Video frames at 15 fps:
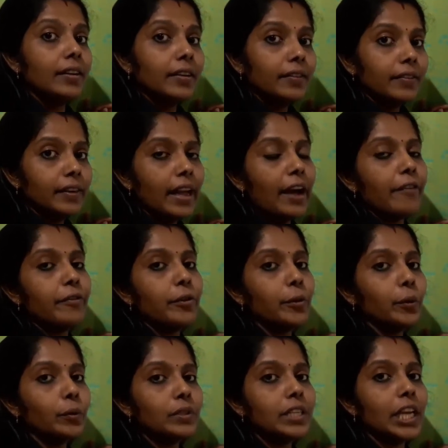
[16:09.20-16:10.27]
We have to
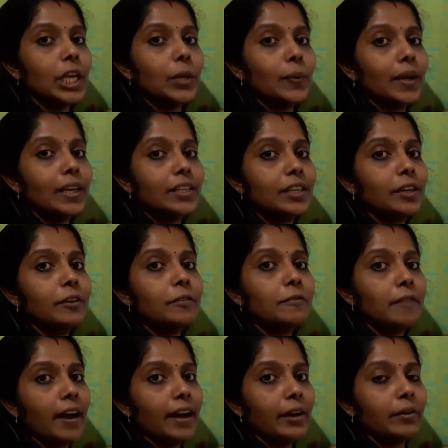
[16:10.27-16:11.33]
use the equation to
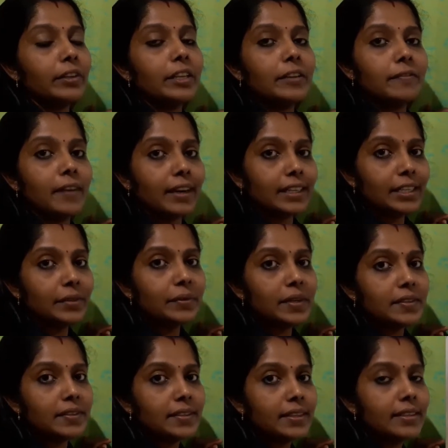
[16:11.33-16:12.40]
find out the effective
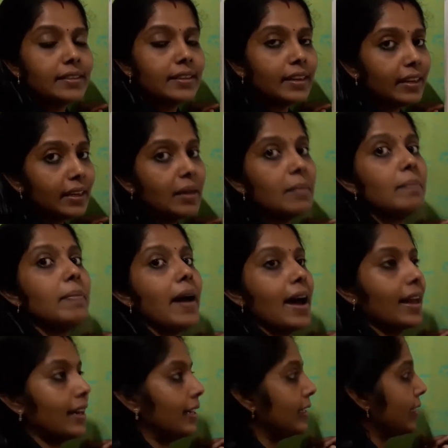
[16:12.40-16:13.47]
resistance in
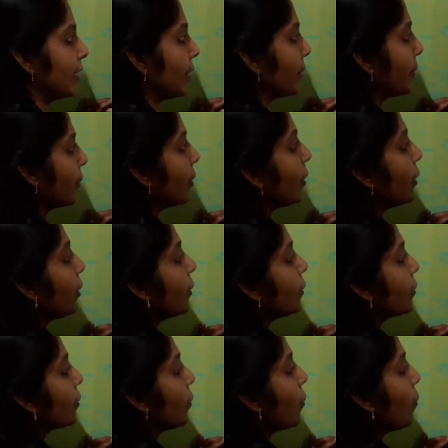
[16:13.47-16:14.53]
parallel circuit.
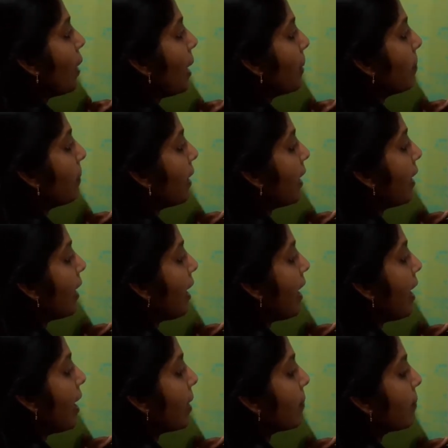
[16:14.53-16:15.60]
So 1 by
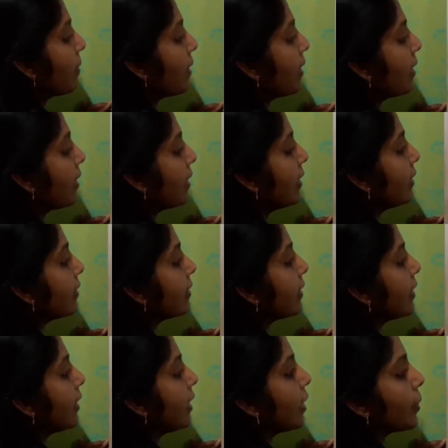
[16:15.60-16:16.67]
Rp is
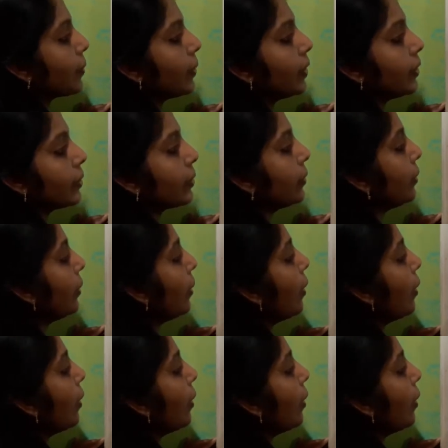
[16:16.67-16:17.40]
equal to